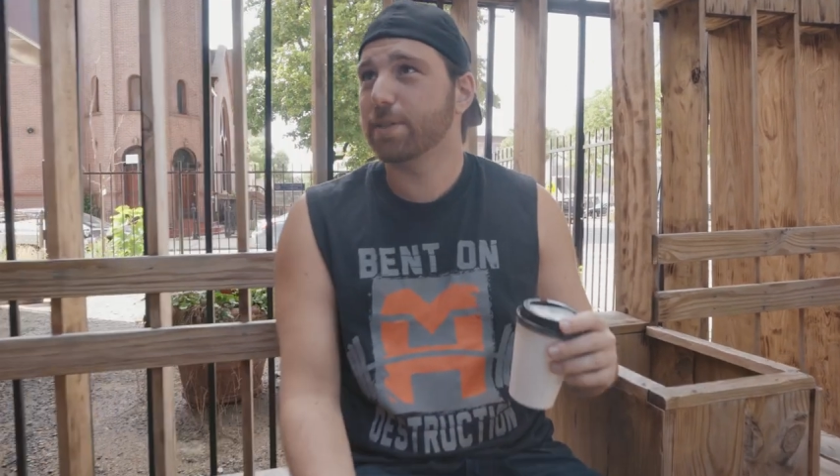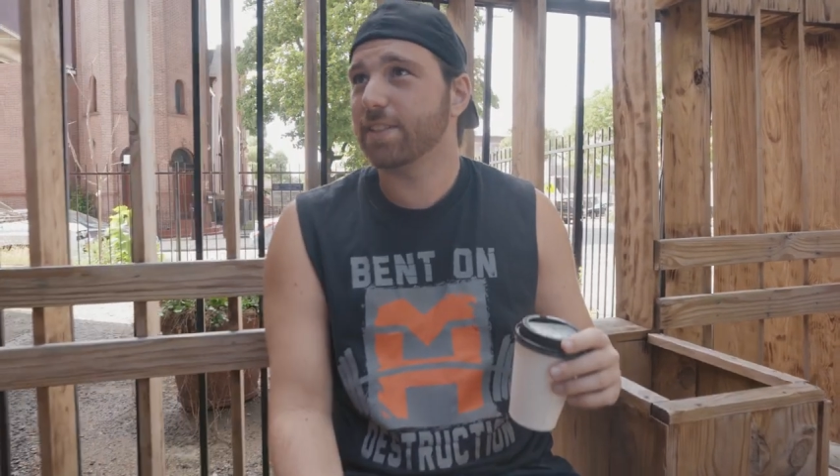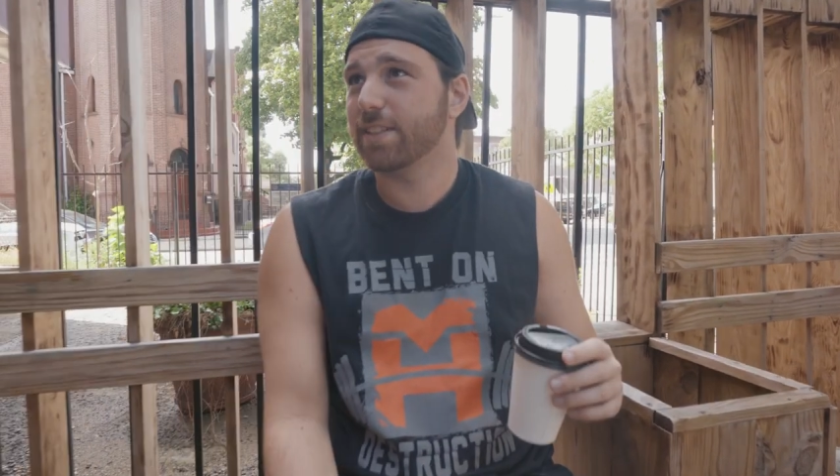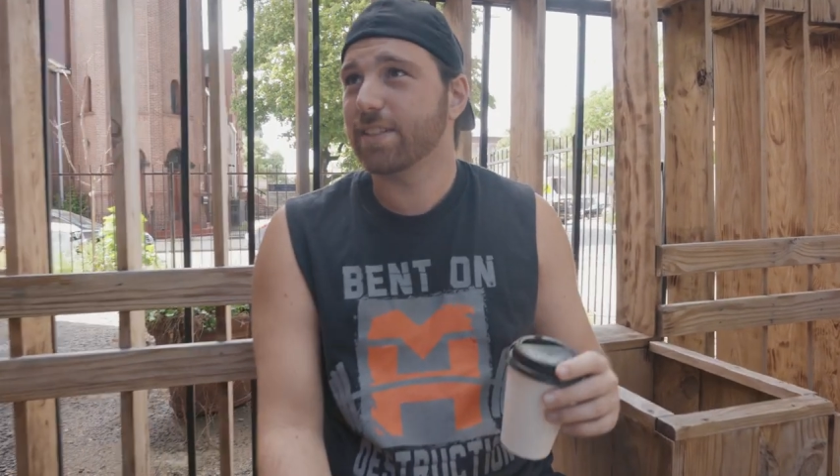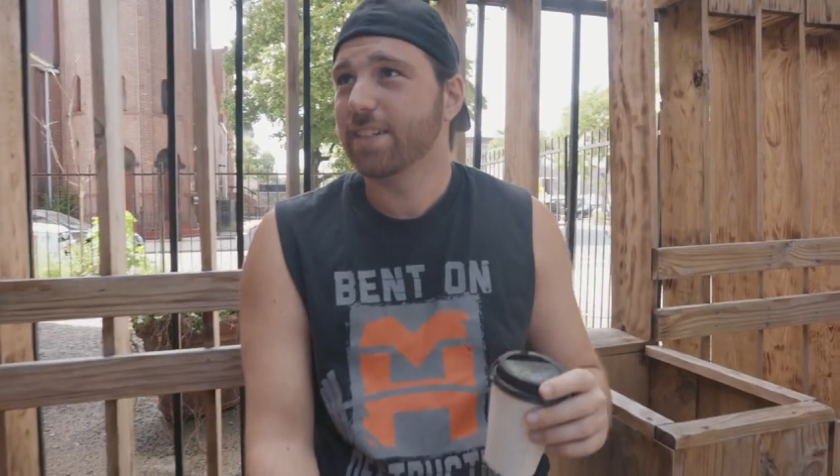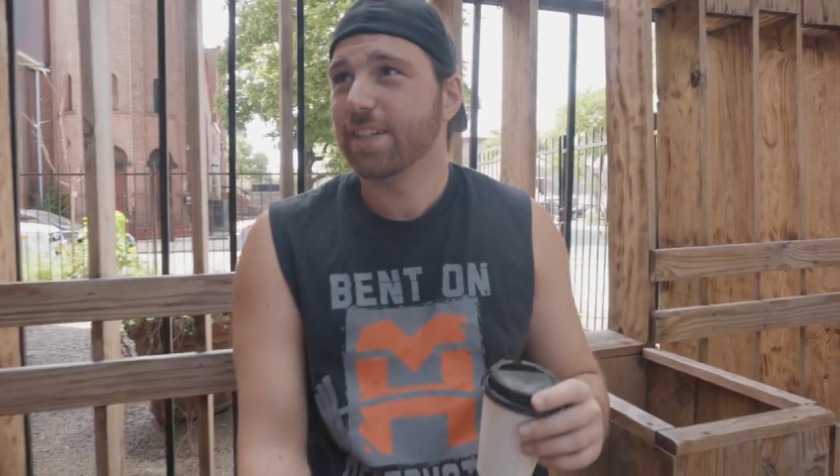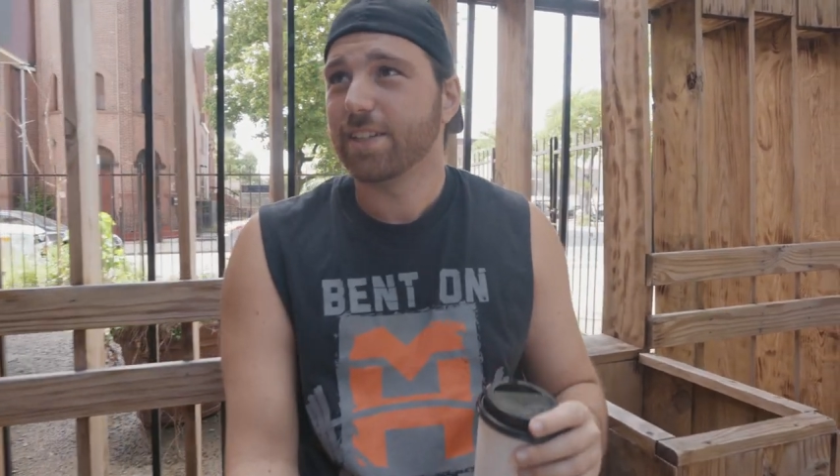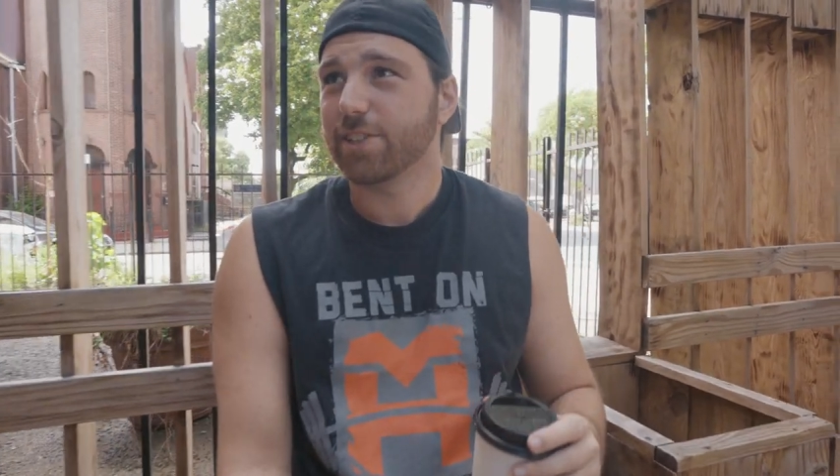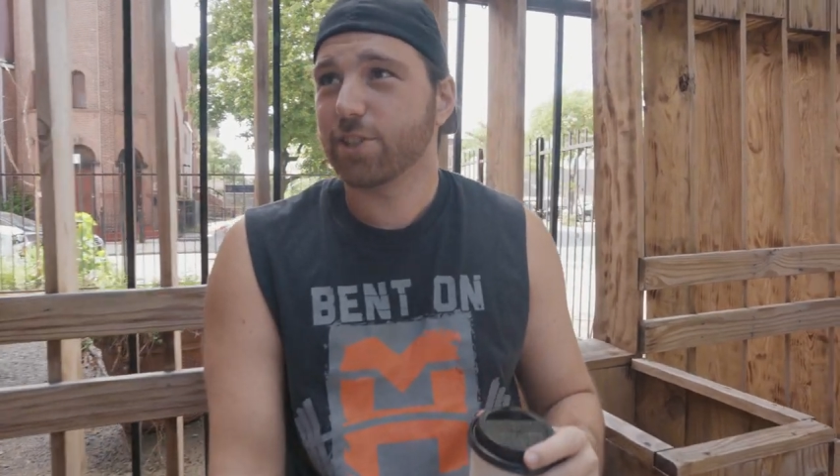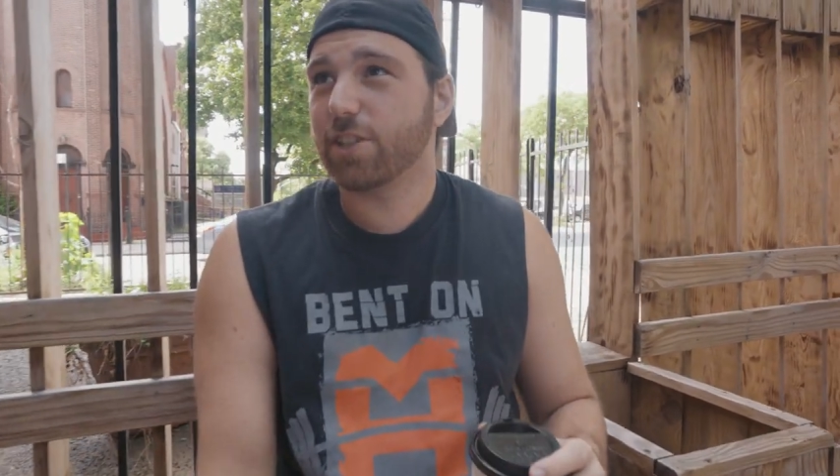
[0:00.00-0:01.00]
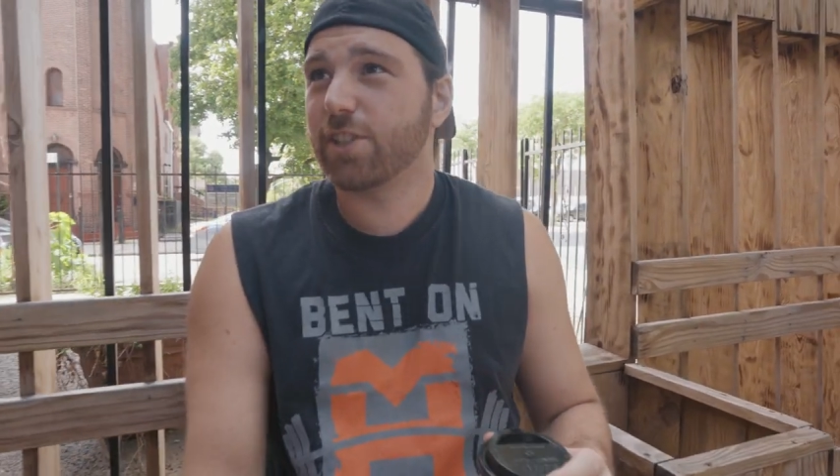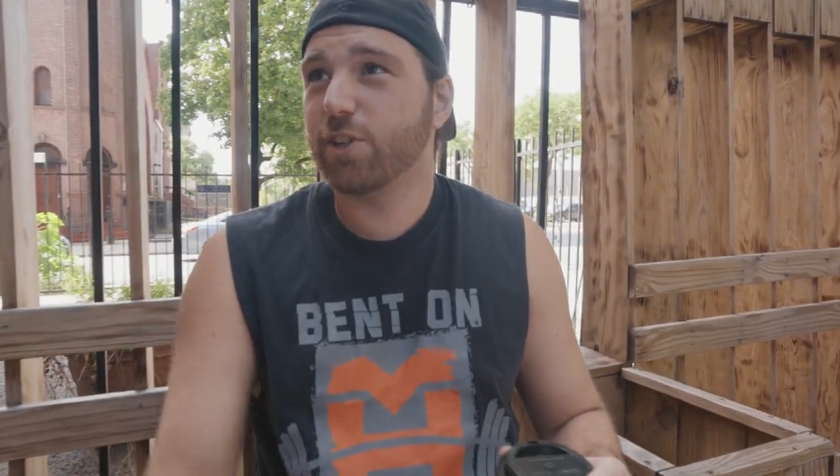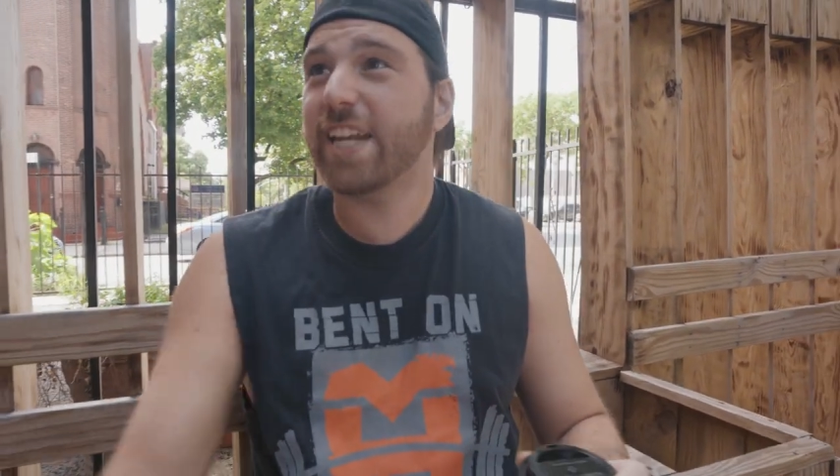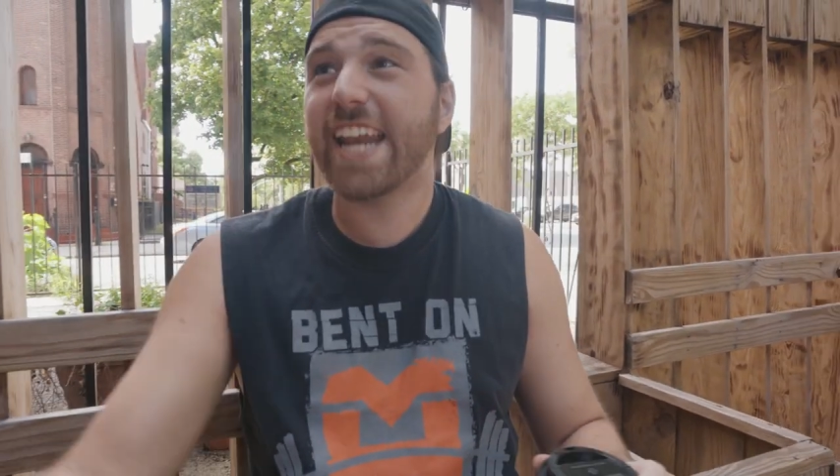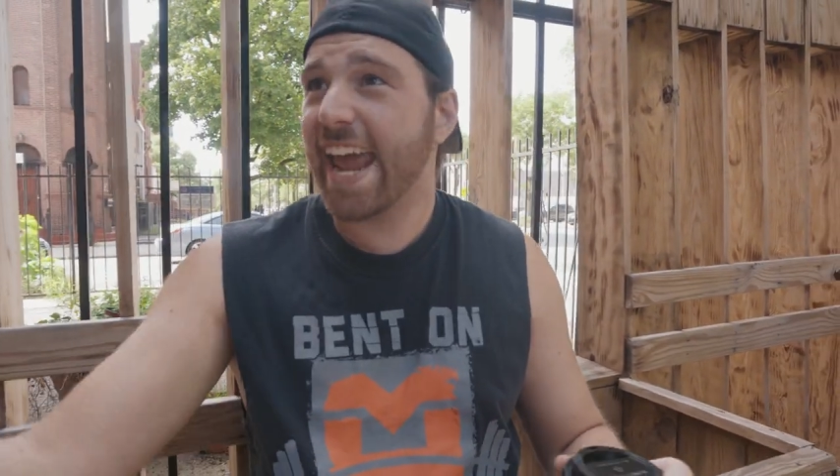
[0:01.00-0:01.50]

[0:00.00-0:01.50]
But. You need